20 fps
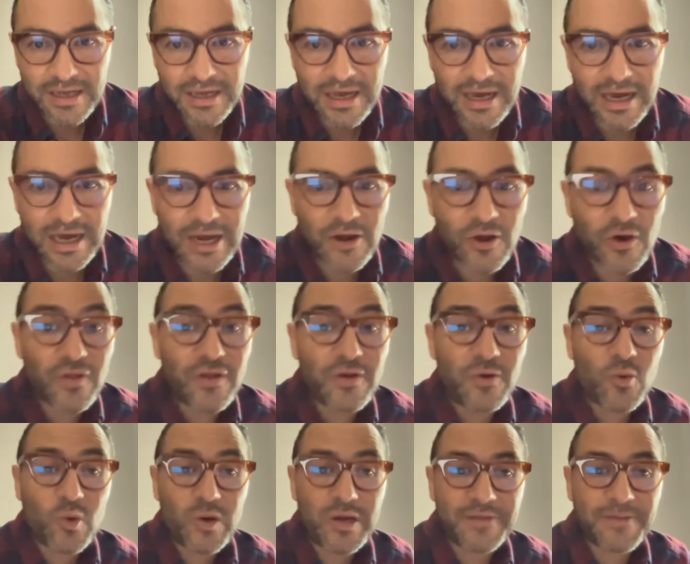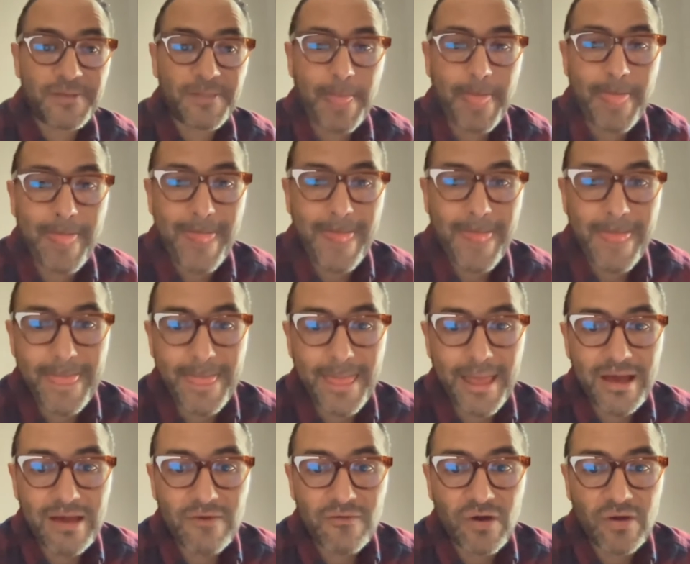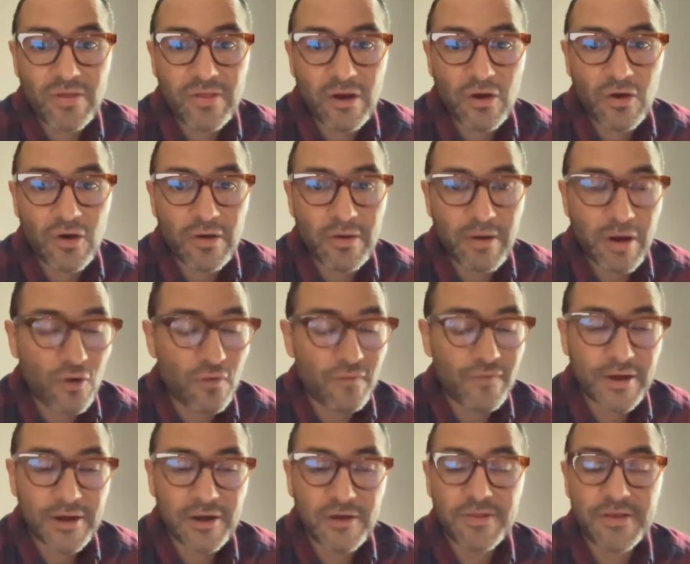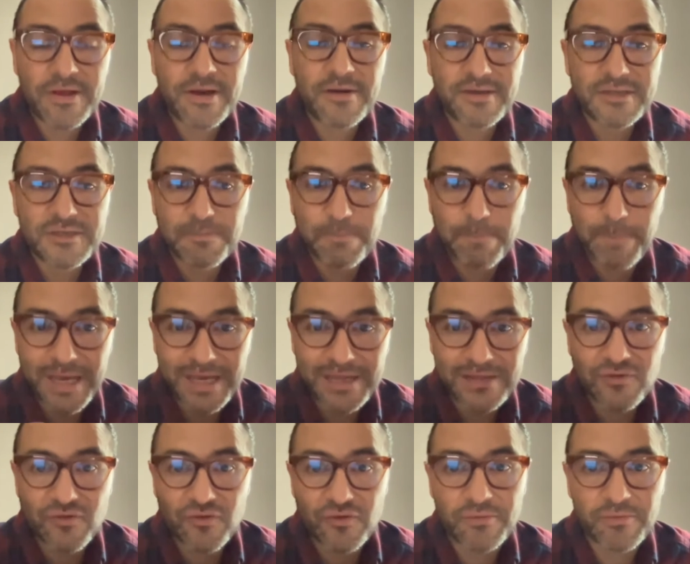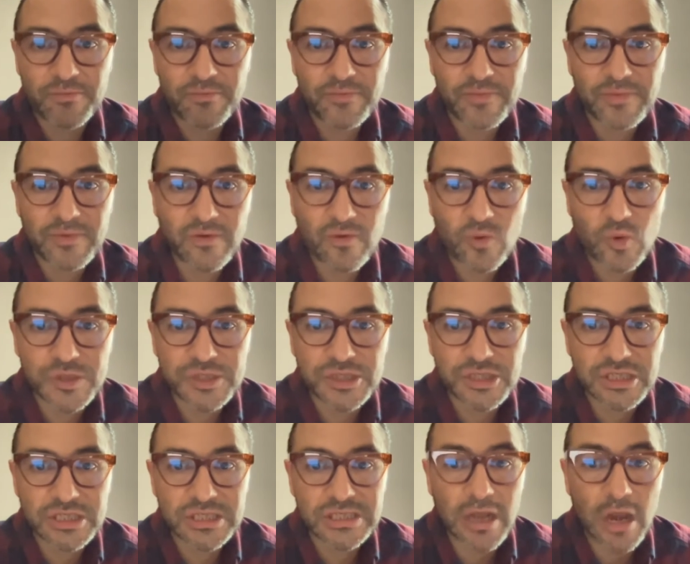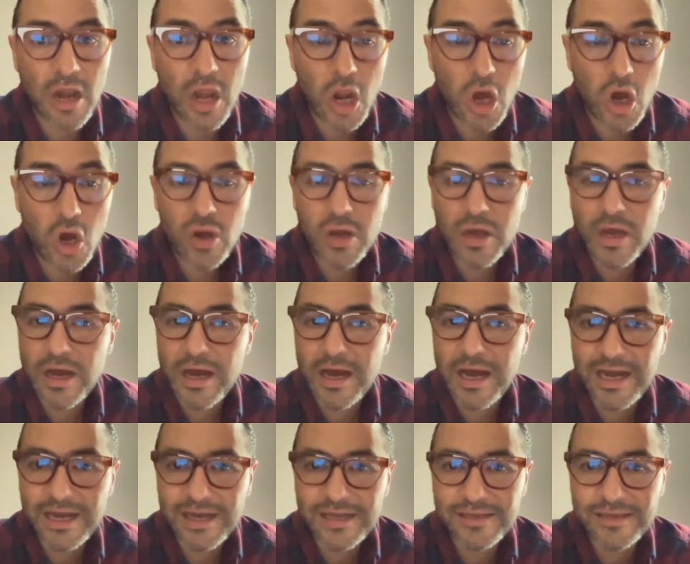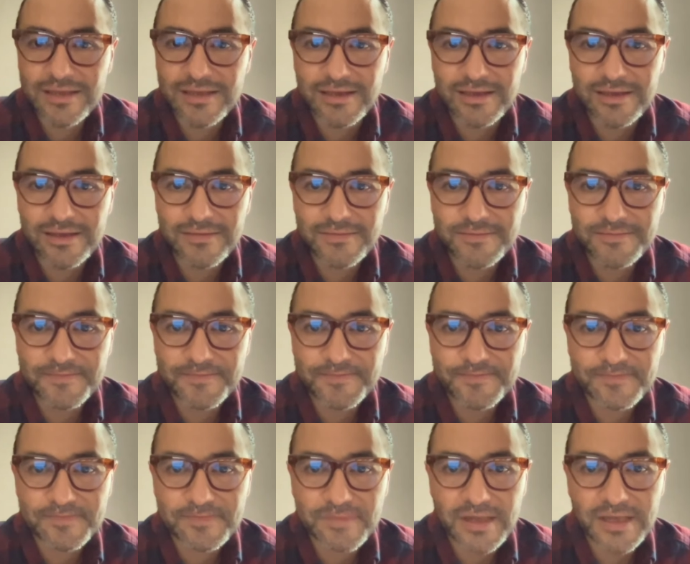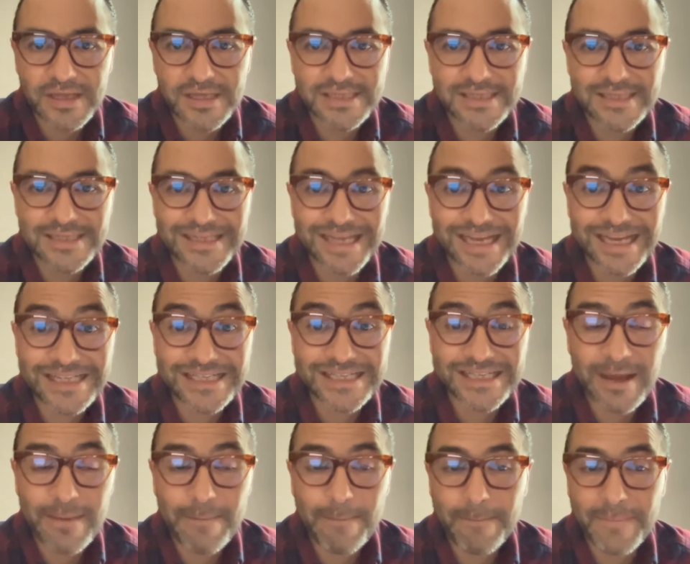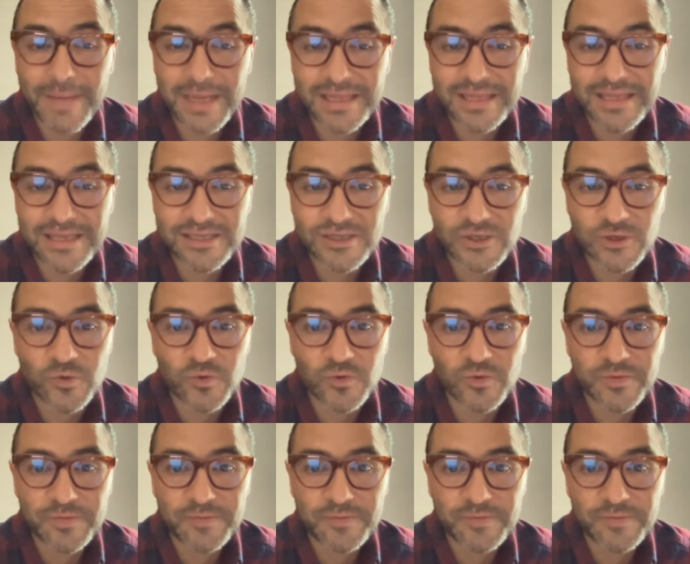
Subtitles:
Another one of another spectrum, which is long-acting, is Dexa Metazone.